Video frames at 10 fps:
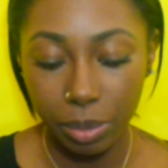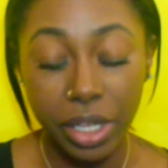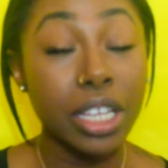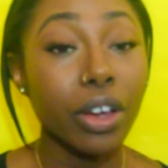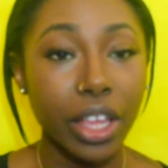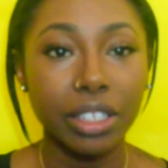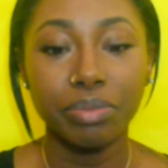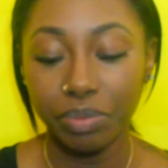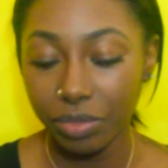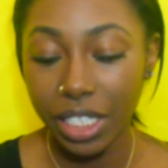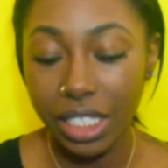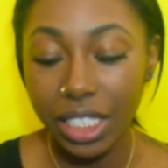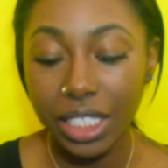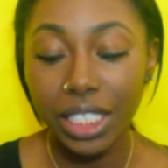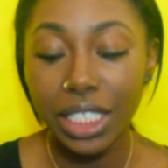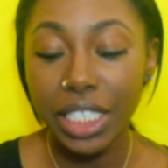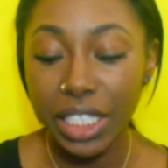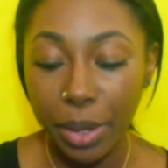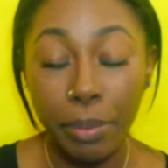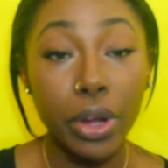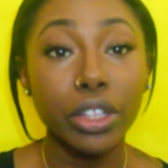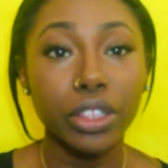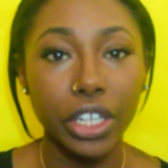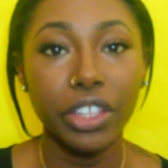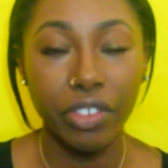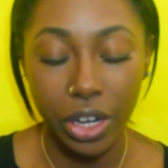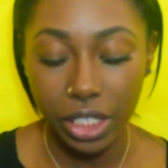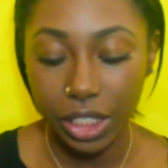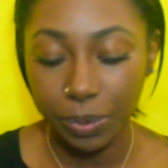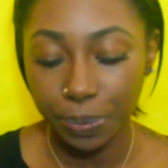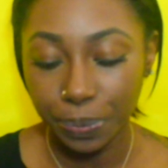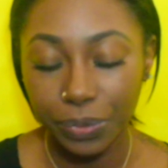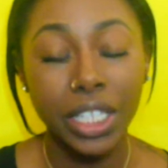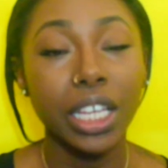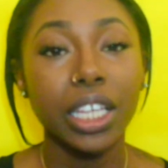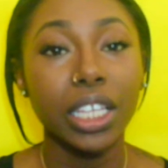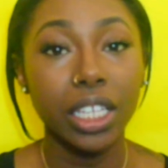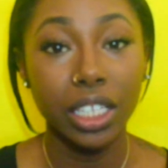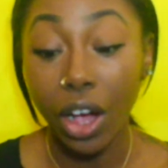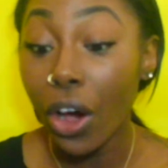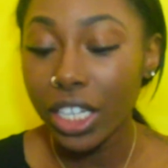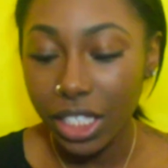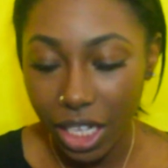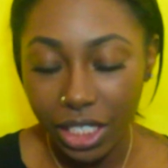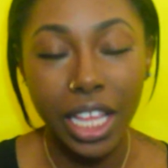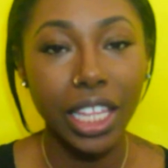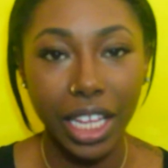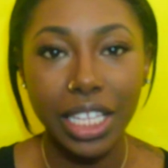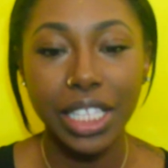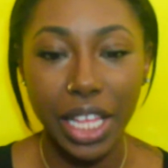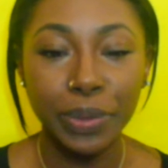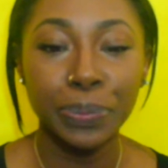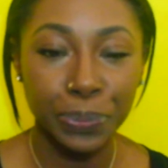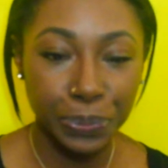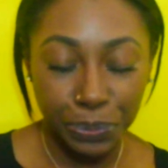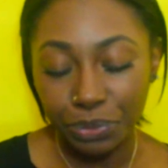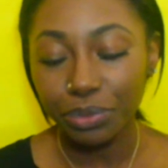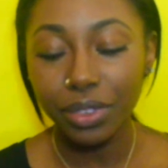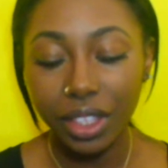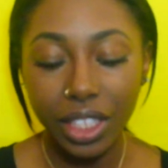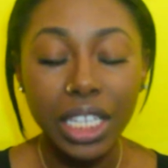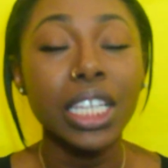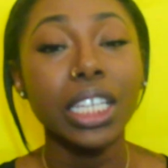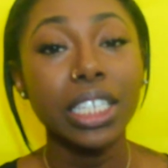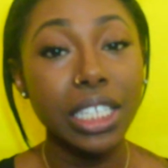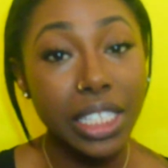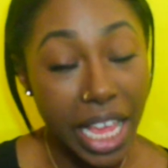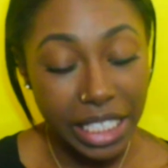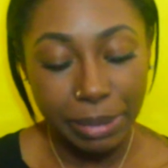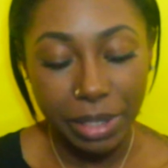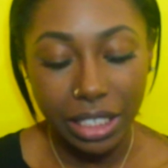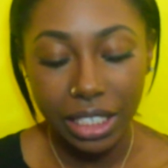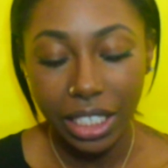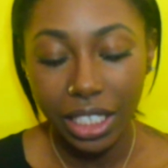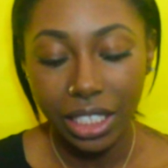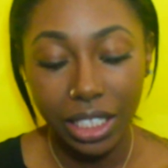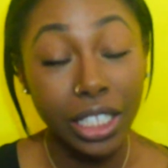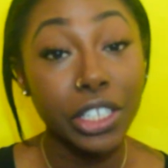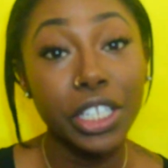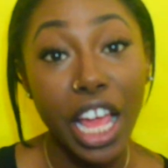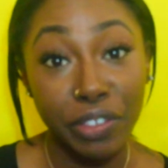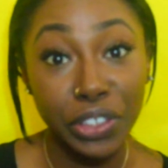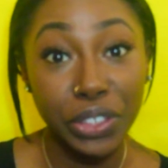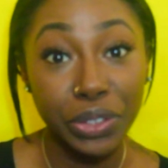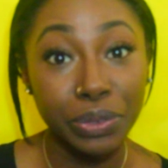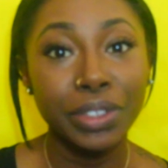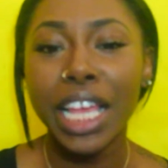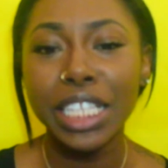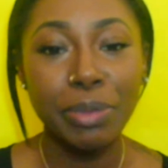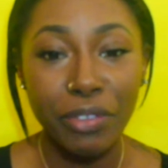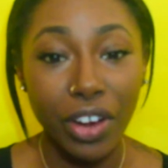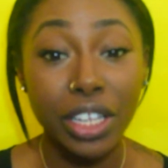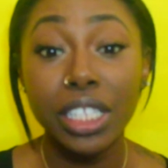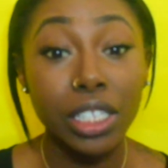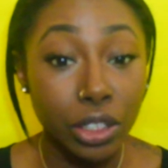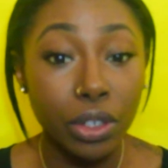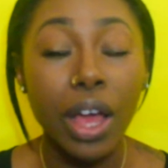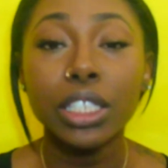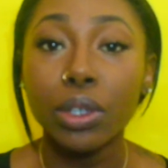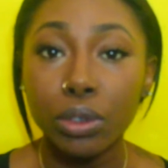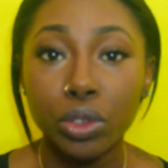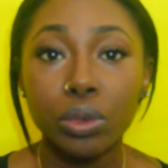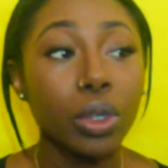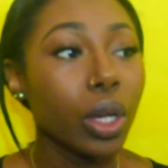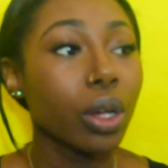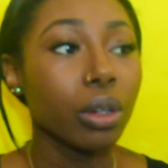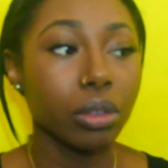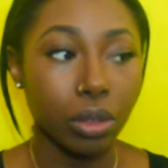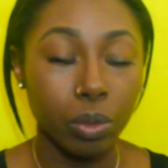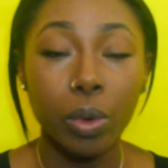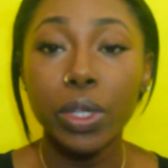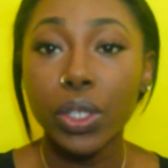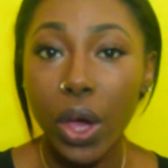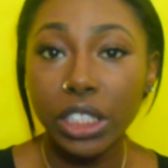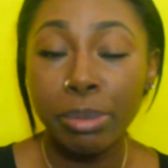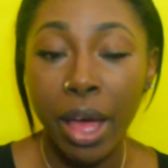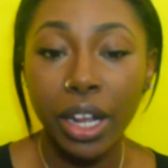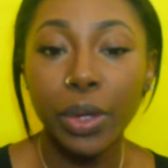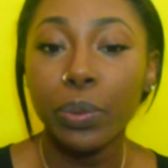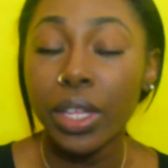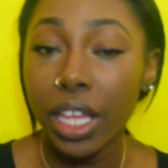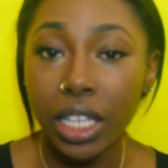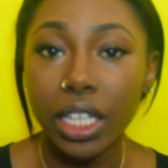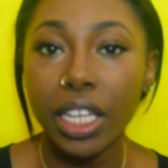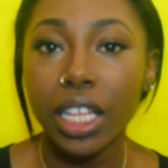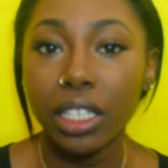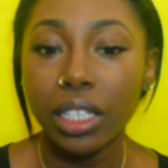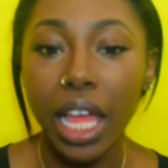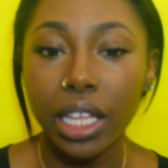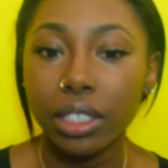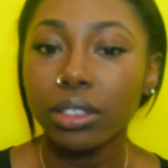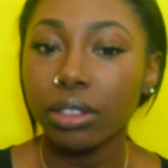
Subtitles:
Because, okay, this is December 31st. On a Sunday, like I said. He texts me, good afternoon. Text me first. Because, you know, I told you, when we talked about it, we ended it like,